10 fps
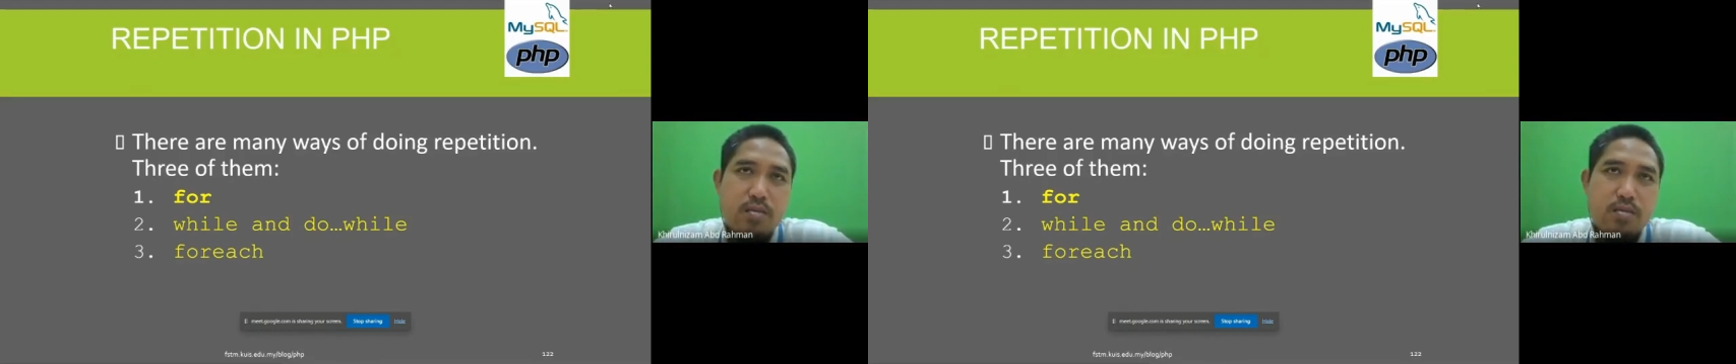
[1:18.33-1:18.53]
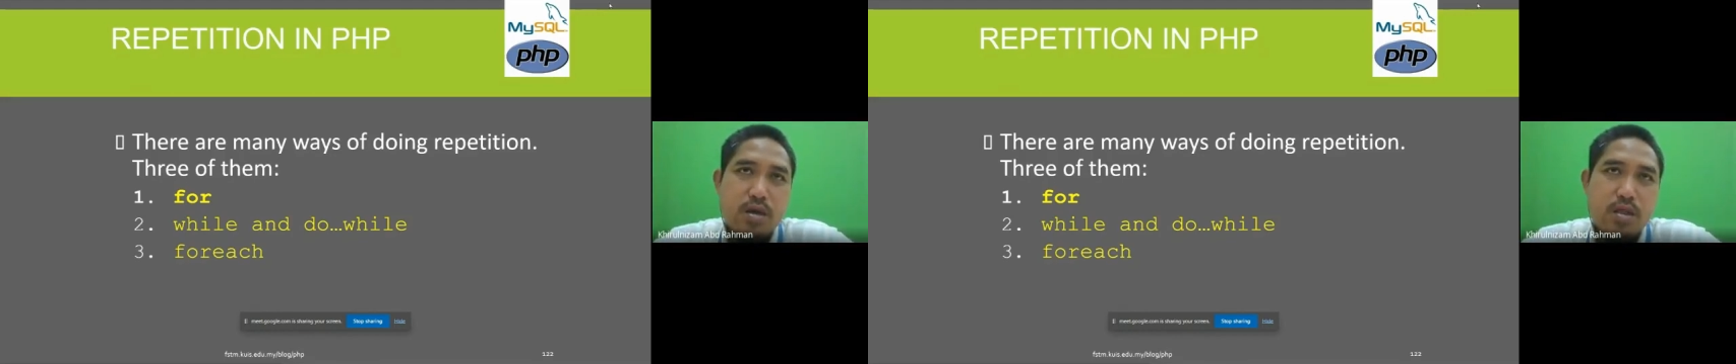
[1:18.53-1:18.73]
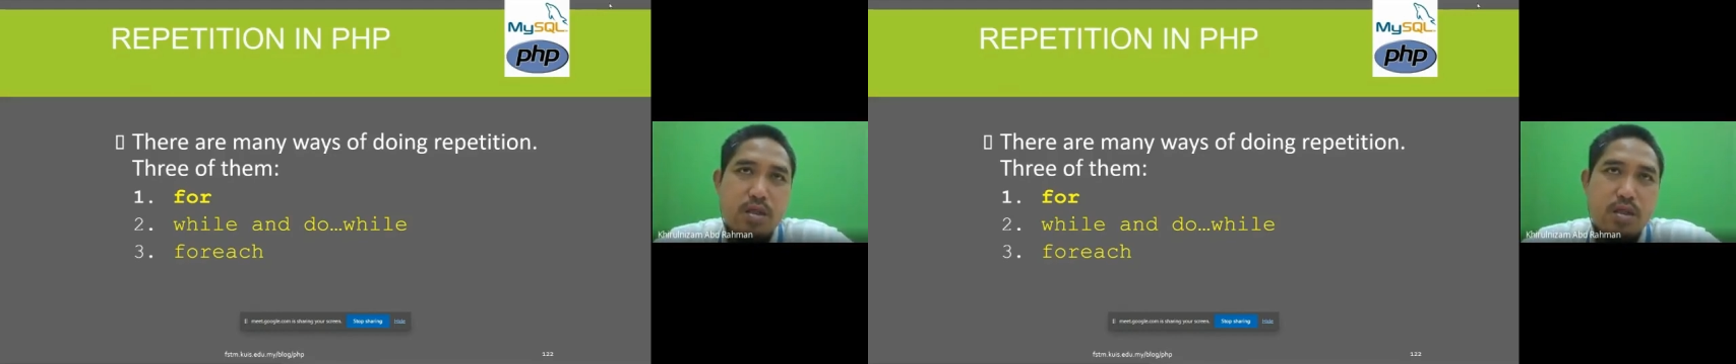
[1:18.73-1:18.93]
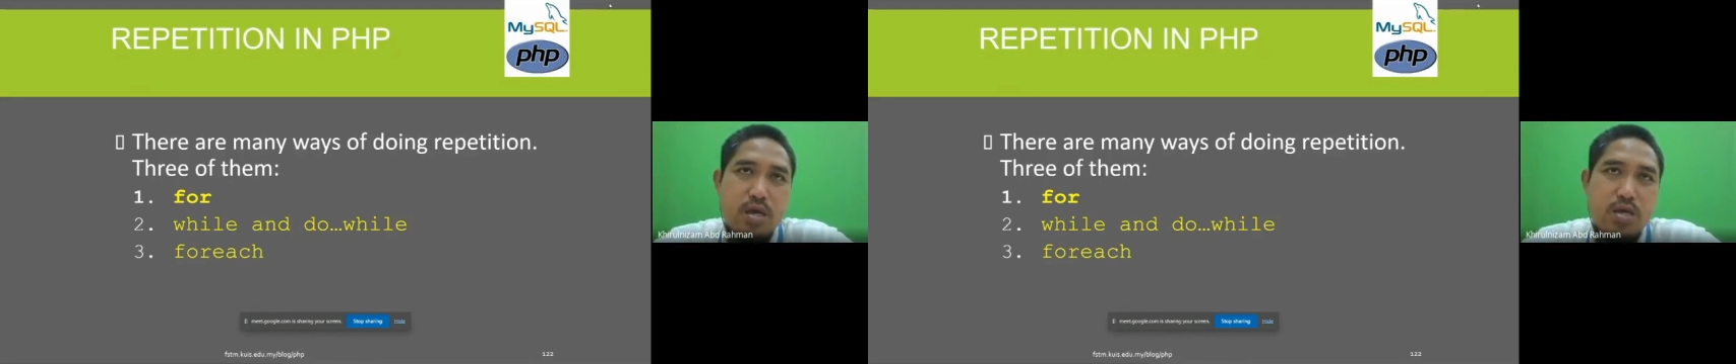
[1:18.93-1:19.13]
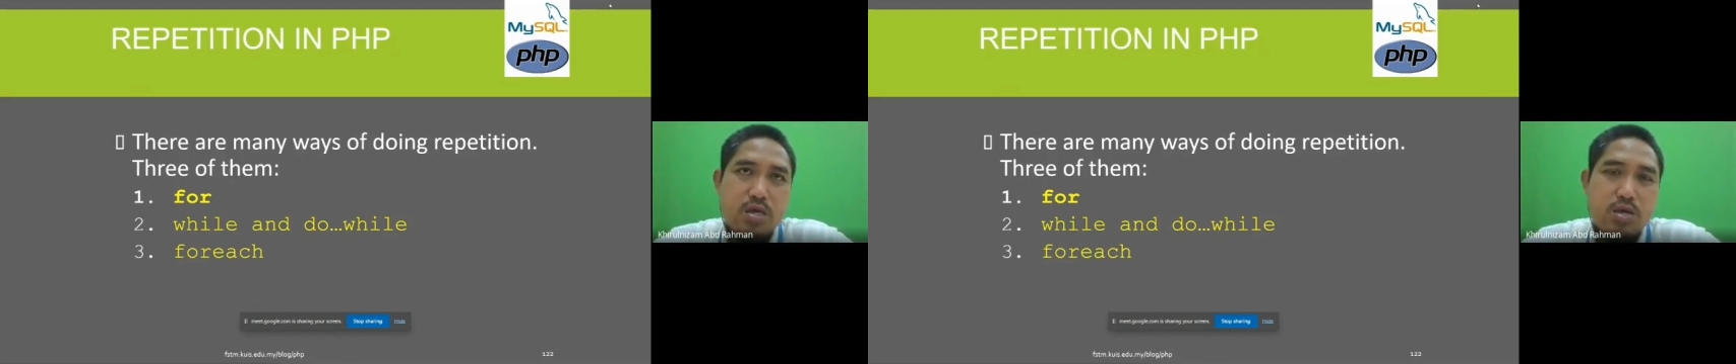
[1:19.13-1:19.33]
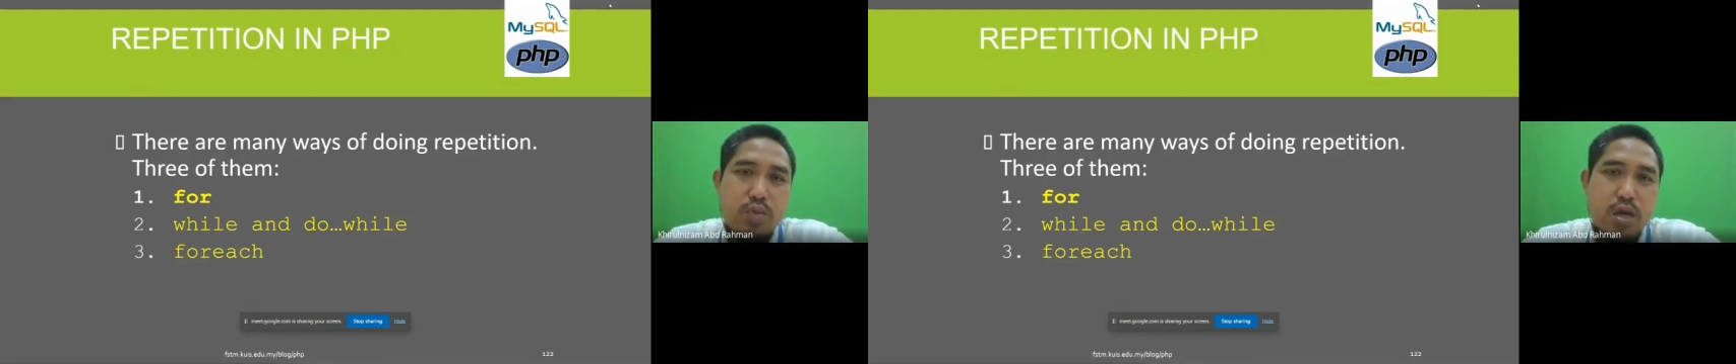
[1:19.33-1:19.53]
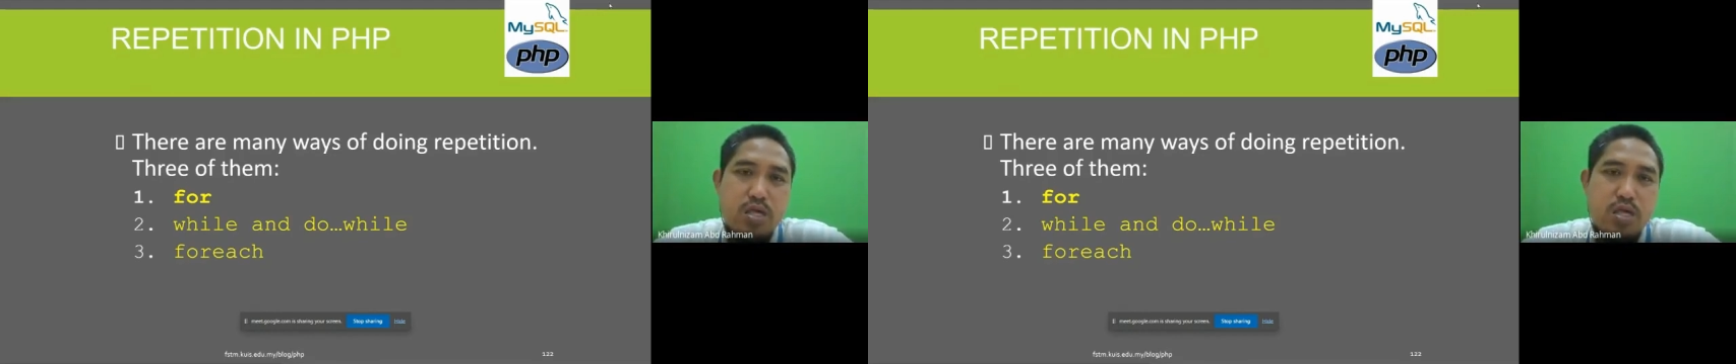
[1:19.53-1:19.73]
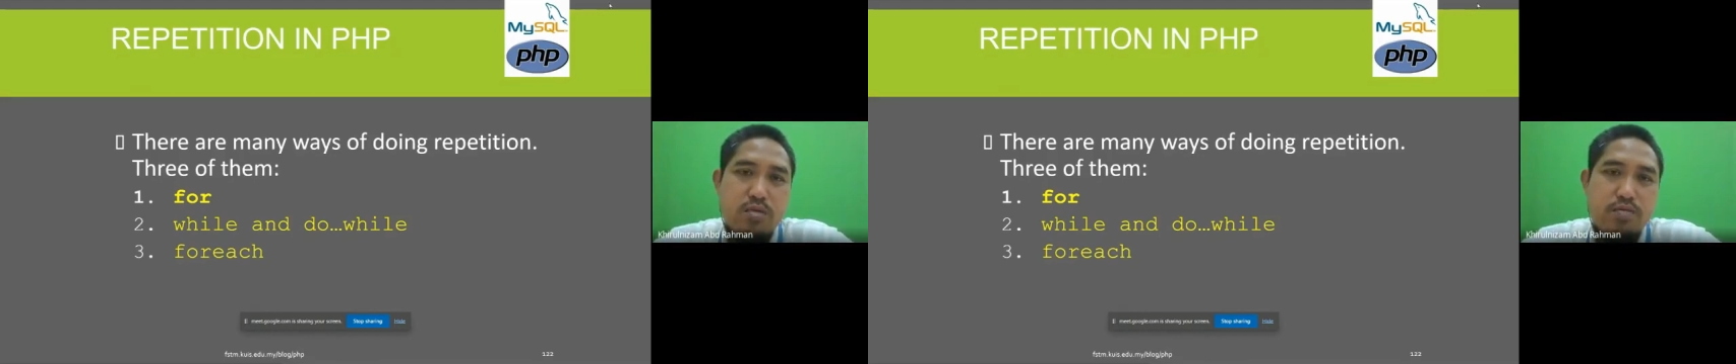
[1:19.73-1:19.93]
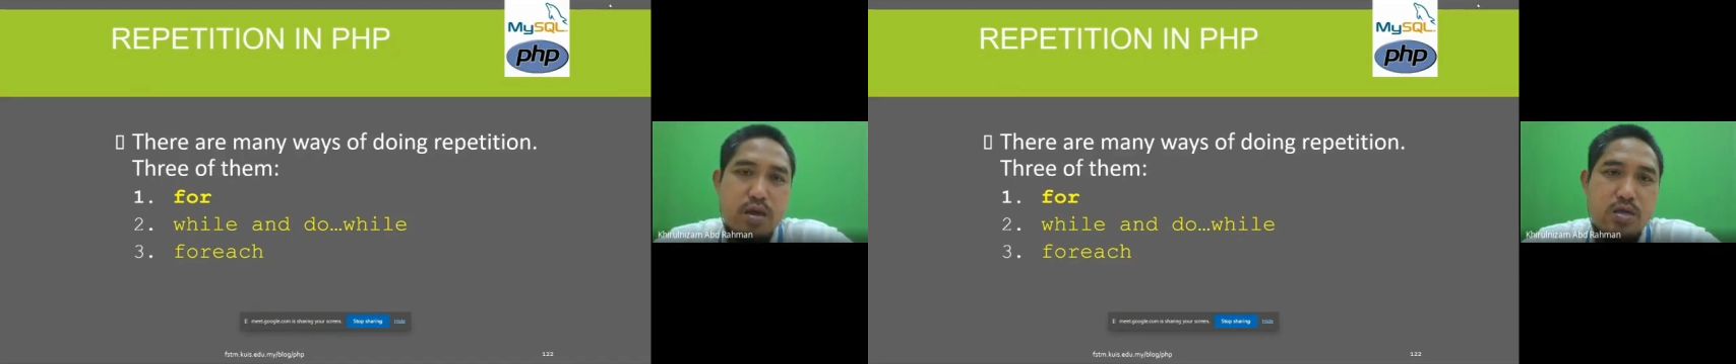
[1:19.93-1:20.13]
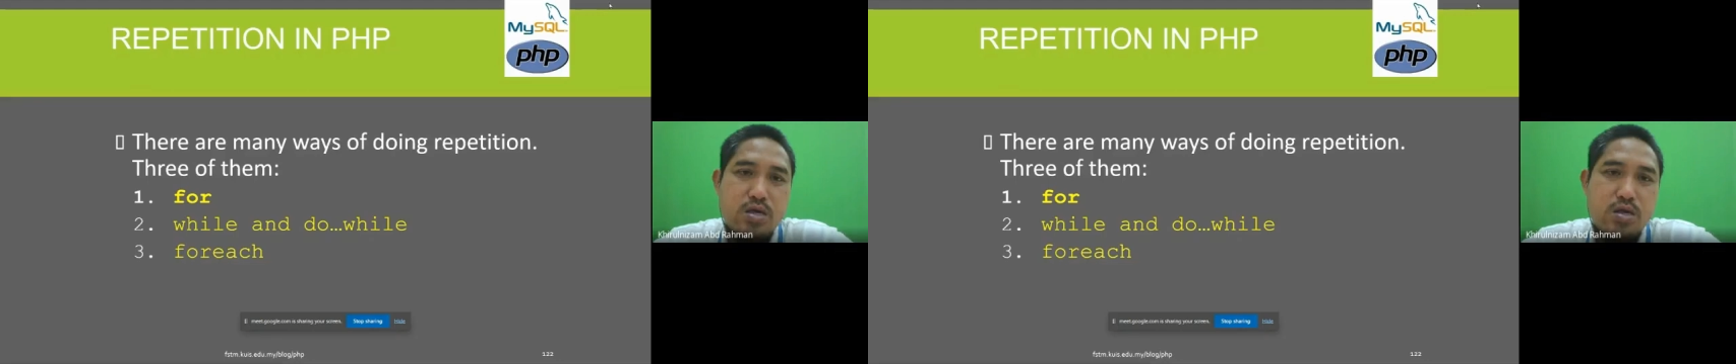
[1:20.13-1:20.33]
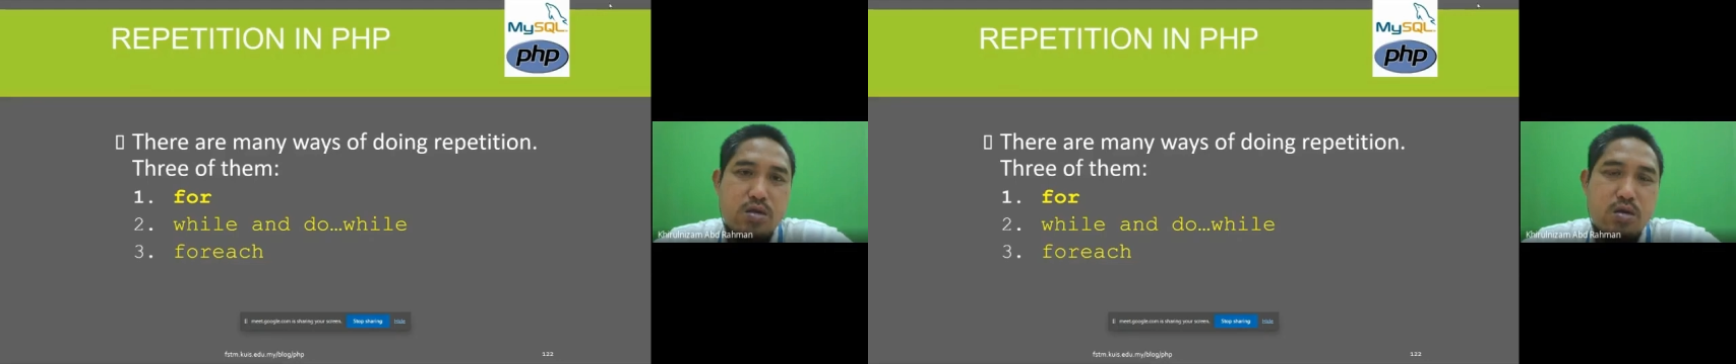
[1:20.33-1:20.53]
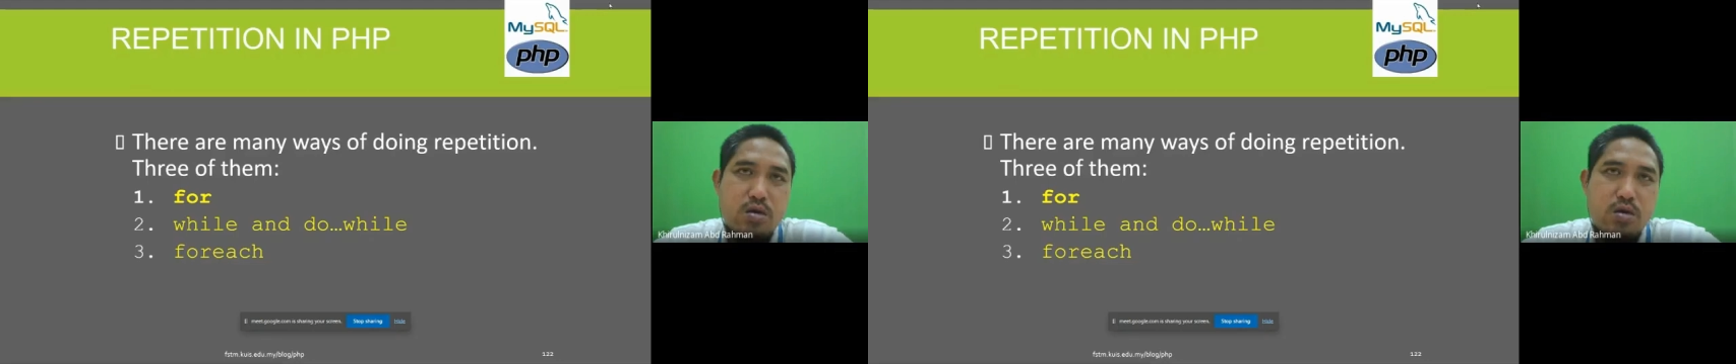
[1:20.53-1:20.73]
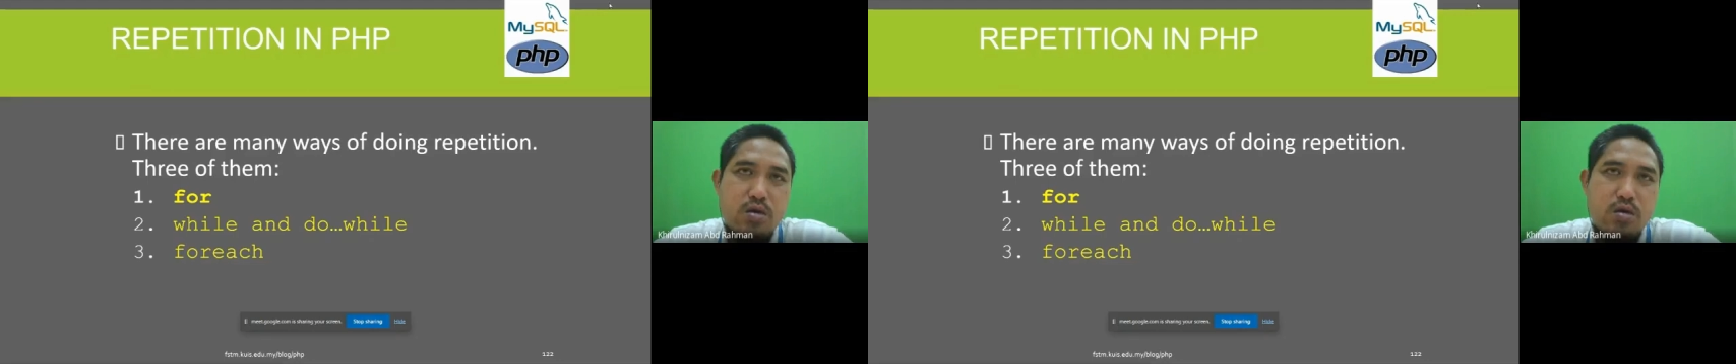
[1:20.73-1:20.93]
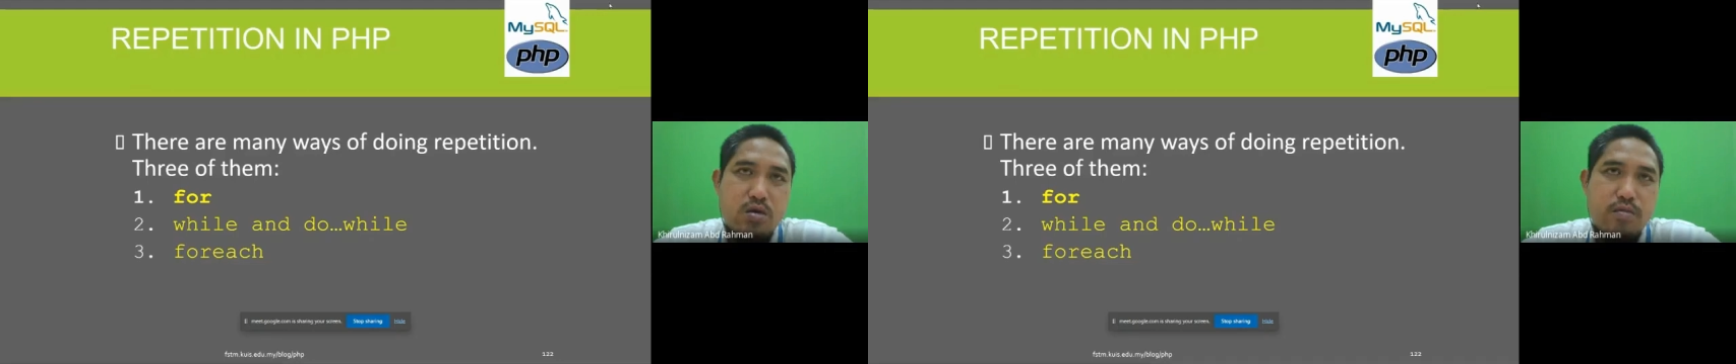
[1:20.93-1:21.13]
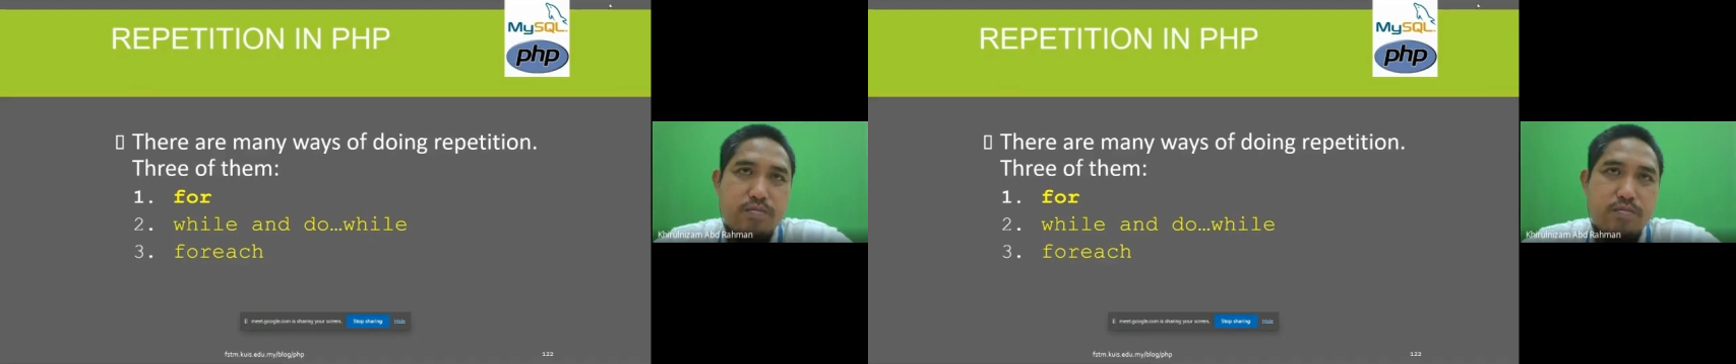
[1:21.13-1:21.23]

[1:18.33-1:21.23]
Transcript: But there's a special function, or